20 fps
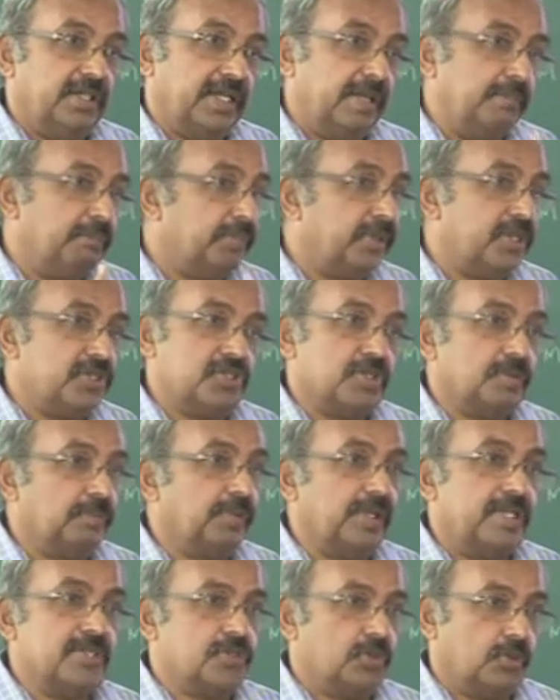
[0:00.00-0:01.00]
temperature
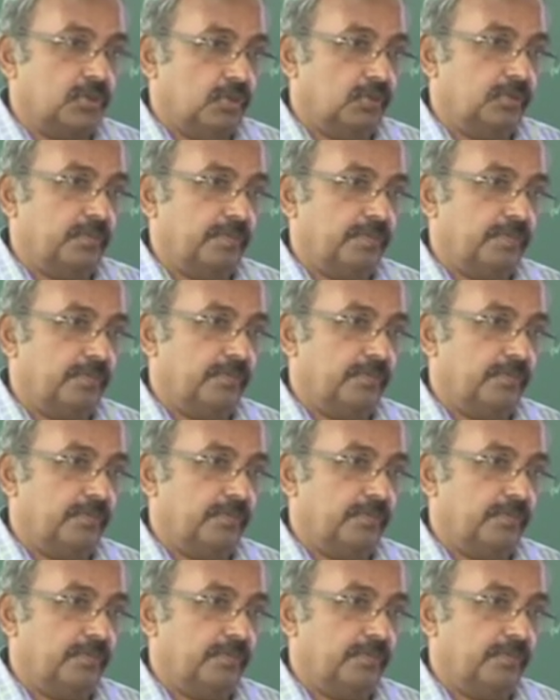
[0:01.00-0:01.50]
plays a role.